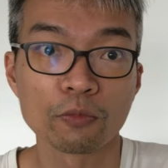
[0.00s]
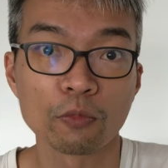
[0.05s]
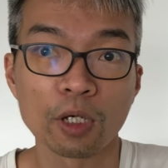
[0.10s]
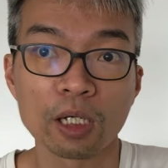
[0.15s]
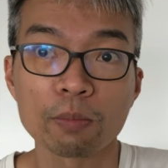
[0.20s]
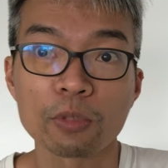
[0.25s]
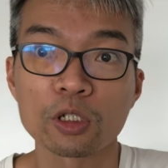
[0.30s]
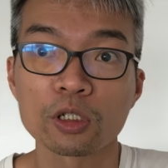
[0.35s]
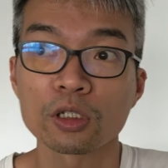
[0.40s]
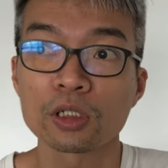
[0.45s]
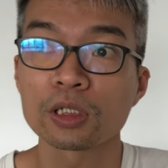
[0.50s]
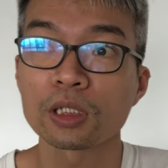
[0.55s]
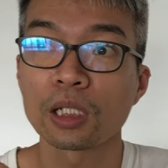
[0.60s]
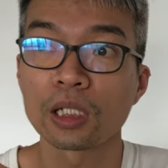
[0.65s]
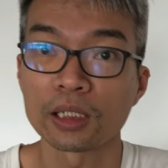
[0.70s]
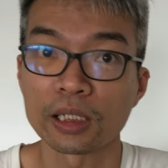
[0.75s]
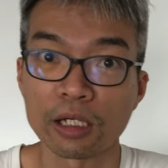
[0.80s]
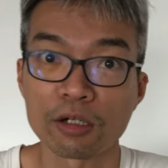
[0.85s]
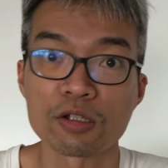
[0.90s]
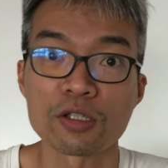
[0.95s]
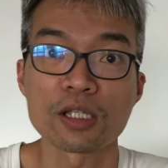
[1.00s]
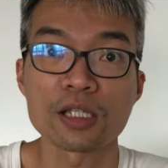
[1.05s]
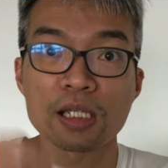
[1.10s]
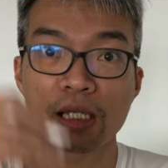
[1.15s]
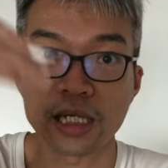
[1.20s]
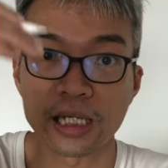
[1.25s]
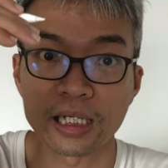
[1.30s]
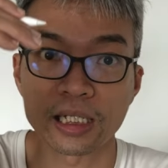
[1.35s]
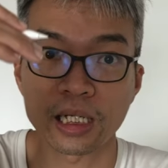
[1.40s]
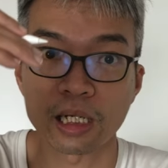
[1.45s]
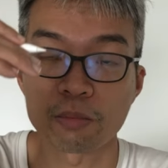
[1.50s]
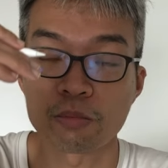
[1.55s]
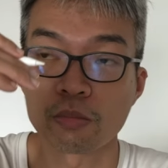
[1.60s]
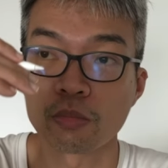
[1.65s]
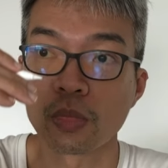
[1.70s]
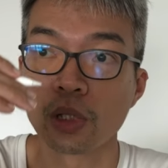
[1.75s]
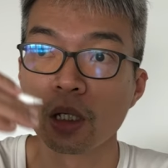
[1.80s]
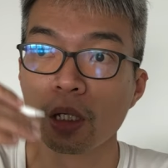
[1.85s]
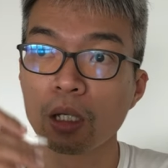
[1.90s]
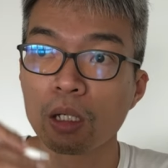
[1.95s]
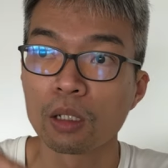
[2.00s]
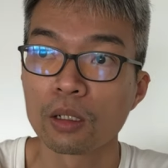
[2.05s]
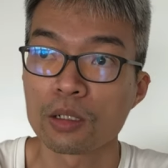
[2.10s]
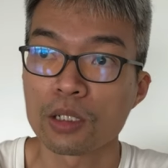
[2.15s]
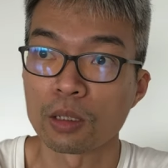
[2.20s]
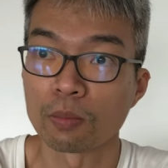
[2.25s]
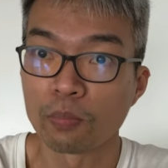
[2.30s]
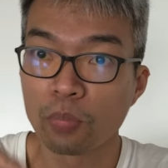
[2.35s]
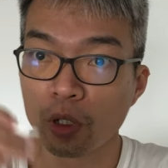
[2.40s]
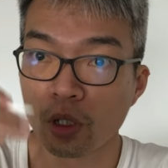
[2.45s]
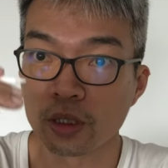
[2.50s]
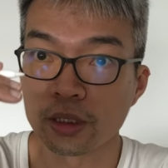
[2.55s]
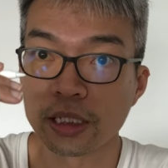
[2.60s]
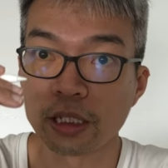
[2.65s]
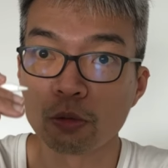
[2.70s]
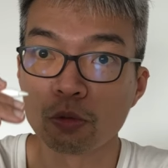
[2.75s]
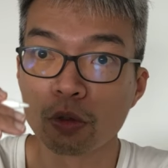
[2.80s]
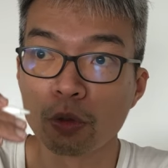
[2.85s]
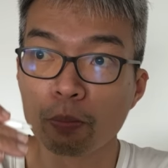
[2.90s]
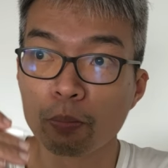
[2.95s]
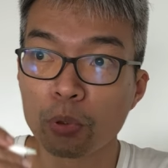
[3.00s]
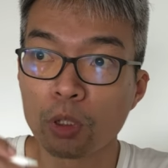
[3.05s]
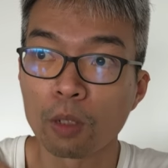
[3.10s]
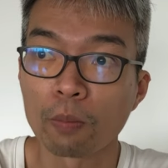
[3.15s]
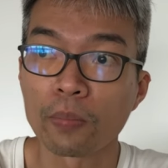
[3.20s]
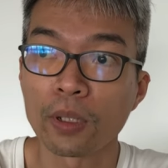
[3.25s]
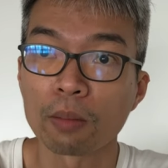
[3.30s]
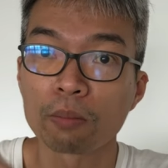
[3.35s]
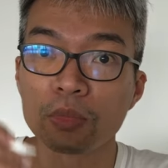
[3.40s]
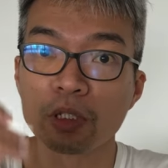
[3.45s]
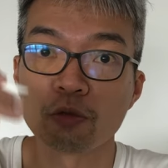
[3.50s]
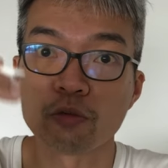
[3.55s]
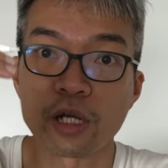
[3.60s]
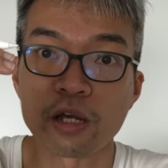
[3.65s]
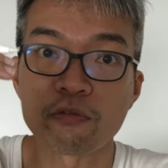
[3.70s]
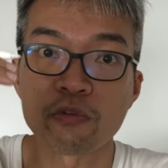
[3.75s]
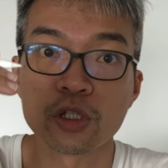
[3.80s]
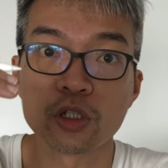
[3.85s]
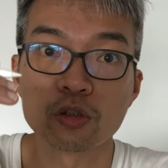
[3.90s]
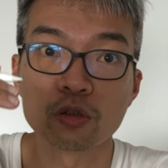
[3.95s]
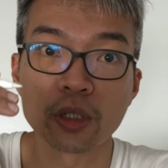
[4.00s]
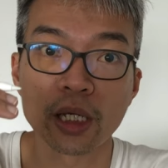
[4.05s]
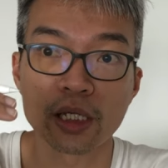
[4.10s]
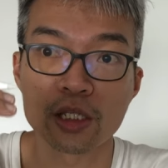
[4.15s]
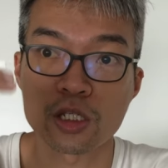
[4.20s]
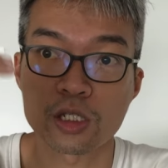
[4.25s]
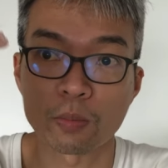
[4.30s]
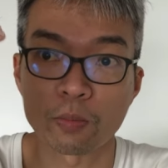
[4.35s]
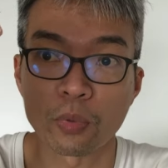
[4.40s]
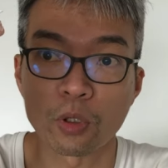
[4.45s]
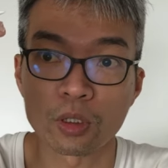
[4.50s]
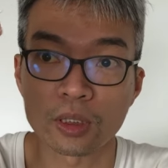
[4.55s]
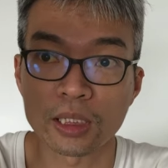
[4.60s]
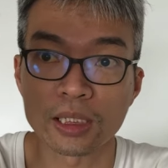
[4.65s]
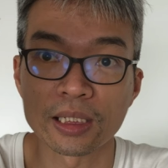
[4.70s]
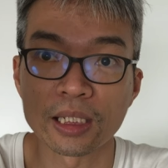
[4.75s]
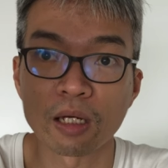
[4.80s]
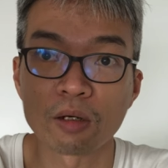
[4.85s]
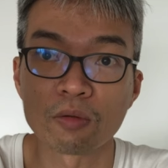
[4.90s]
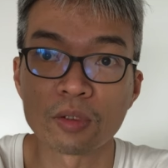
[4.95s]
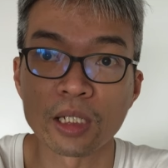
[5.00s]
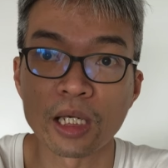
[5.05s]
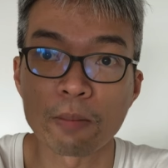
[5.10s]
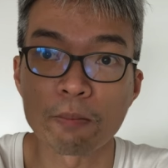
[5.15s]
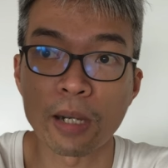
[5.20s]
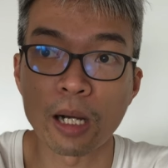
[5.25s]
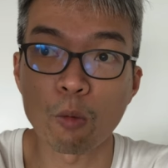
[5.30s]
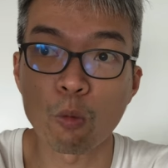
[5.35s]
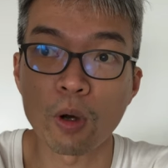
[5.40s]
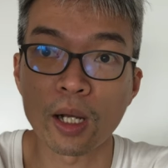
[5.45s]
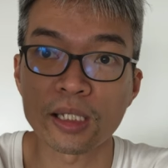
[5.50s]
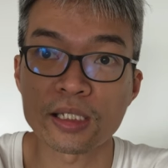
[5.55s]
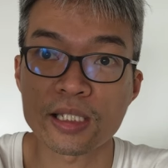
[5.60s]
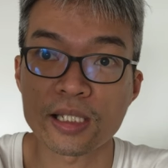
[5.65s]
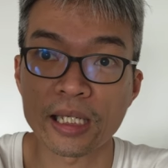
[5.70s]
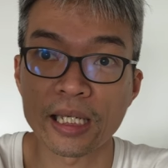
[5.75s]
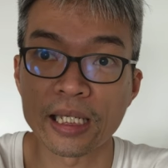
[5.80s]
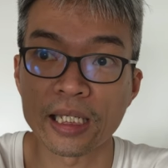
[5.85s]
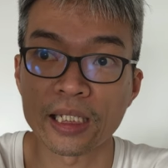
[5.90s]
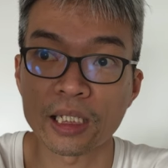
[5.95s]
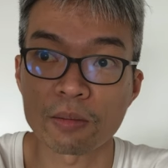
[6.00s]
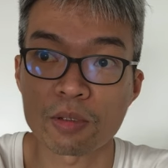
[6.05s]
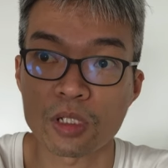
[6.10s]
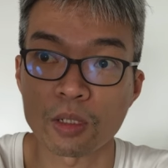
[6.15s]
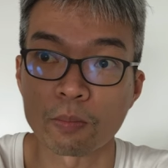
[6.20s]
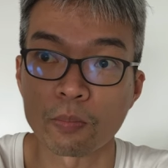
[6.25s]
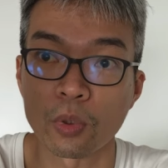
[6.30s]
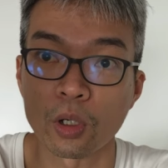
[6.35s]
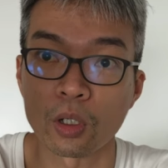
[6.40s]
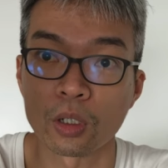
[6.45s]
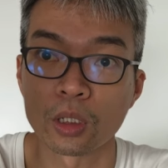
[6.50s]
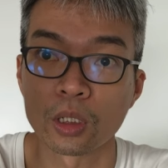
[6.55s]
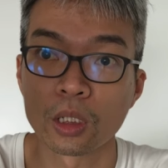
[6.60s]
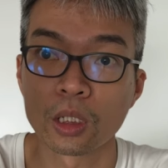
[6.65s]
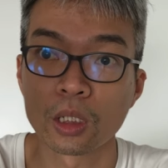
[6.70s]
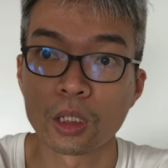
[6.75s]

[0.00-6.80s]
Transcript: Why? Because there's this income support that will prop up the revenue and support it down there. But once the income support